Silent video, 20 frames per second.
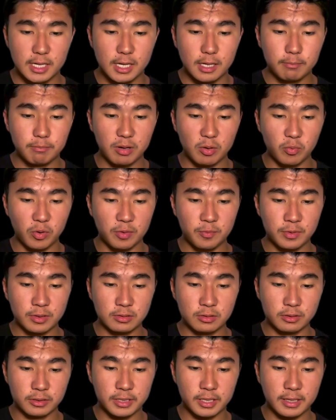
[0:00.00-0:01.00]
but when we're
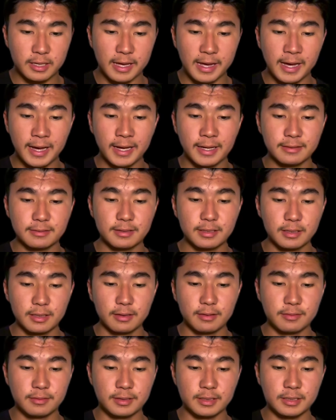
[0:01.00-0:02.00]
looking at
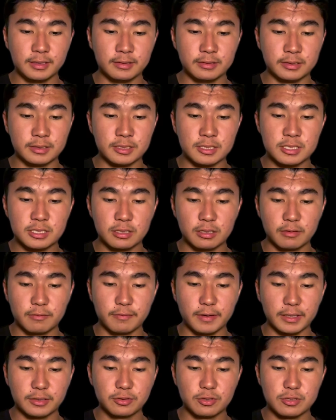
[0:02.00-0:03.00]
these
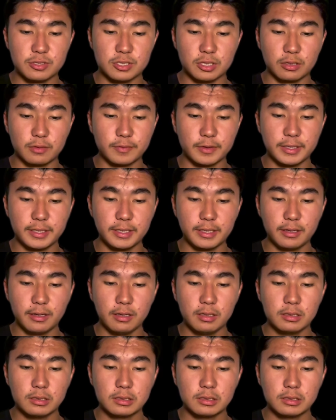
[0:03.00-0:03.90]
vectors over here